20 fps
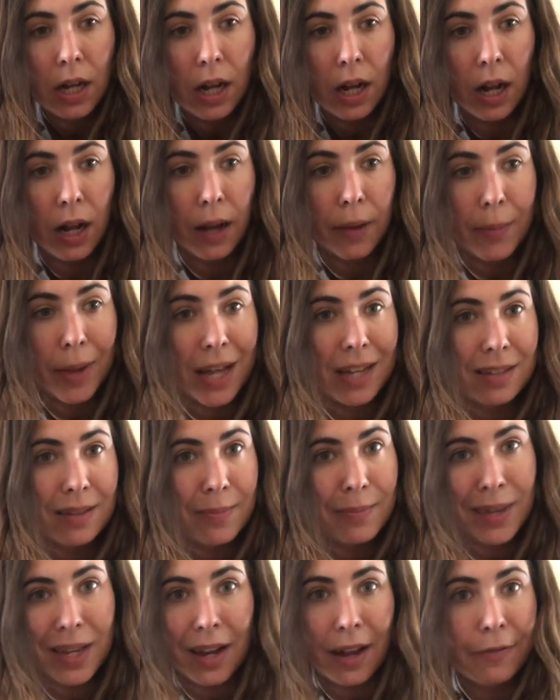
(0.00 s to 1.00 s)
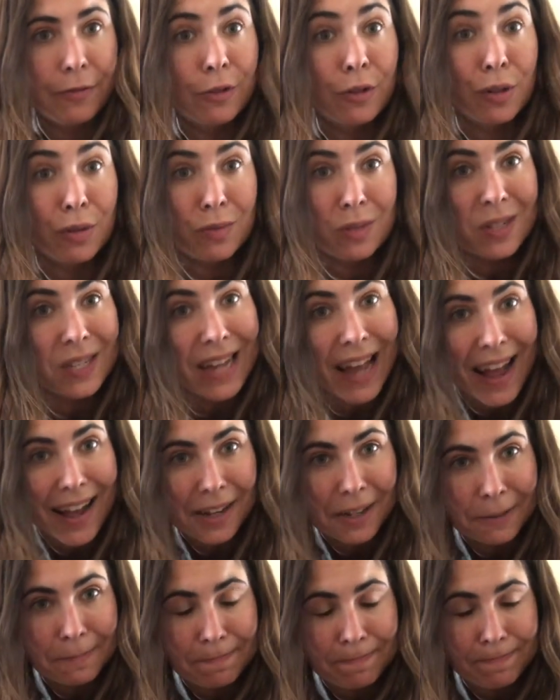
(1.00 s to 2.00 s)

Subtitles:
as a mid-afternoon snack.